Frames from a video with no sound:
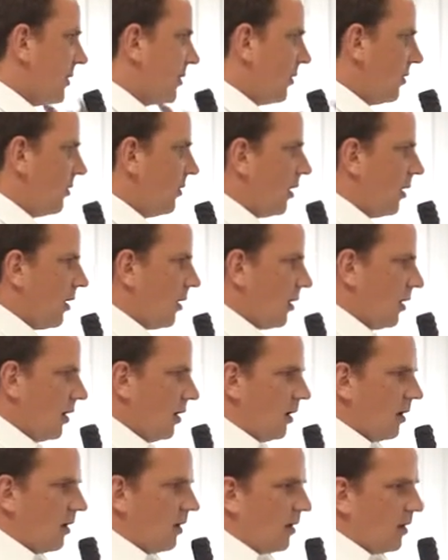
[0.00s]
So
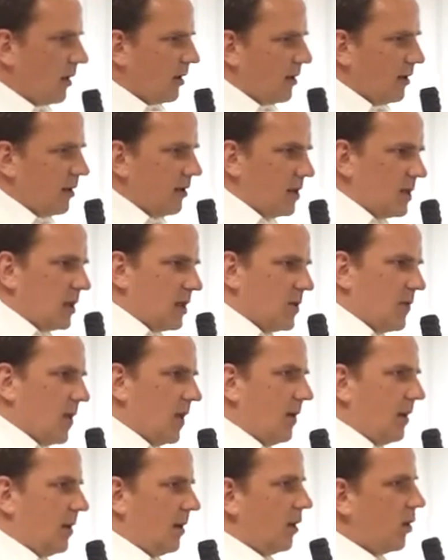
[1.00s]
this is
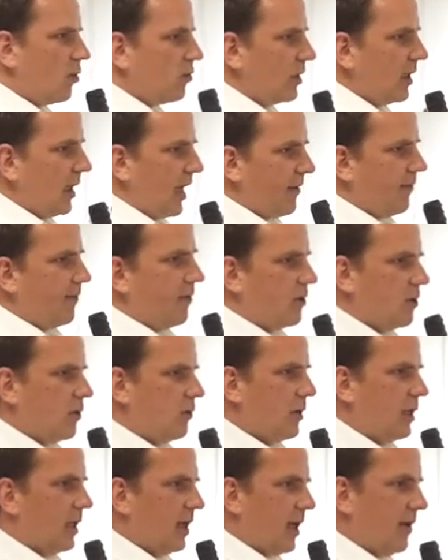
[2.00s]
maybe the only effort you
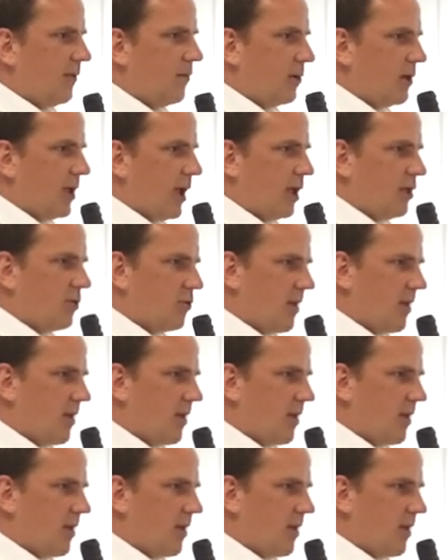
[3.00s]
really have to take.